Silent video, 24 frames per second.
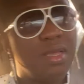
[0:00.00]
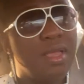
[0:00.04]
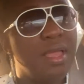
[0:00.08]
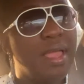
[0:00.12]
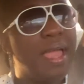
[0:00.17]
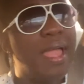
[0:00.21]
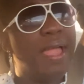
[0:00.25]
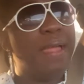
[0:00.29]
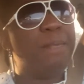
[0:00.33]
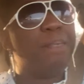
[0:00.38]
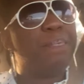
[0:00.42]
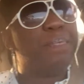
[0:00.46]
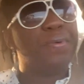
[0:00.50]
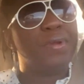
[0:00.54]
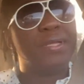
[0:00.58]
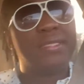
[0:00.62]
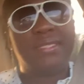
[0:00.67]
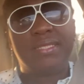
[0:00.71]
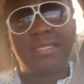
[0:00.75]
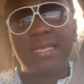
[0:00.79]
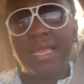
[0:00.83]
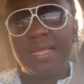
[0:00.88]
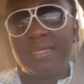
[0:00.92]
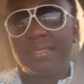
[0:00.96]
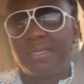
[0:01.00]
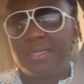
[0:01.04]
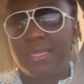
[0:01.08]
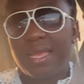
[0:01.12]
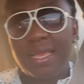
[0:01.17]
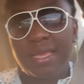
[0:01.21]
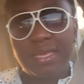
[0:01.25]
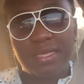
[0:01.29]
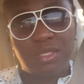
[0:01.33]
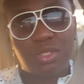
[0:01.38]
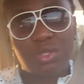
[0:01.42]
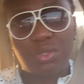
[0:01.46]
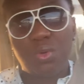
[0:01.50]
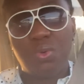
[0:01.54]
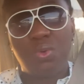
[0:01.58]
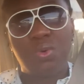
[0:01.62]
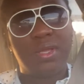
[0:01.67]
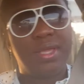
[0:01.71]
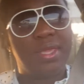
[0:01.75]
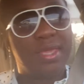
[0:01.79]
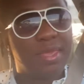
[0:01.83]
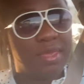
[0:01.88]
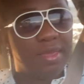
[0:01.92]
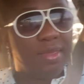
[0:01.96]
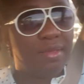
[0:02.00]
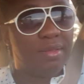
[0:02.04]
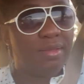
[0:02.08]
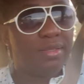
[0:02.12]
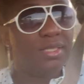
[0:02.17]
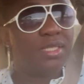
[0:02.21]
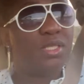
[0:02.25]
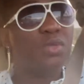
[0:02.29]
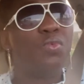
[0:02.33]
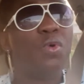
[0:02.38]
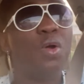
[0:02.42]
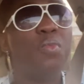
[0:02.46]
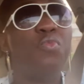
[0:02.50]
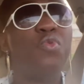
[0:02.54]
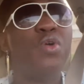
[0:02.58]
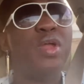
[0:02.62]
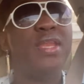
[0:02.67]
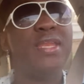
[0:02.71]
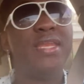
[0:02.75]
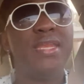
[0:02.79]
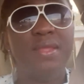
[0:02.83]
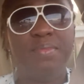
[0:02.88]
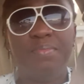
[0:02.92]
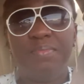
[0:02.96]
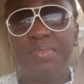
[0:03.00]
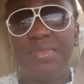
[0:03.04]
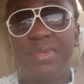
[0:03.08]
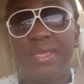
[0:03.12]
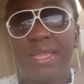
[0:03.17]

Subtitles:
and pretend that it's okay. It's one way me.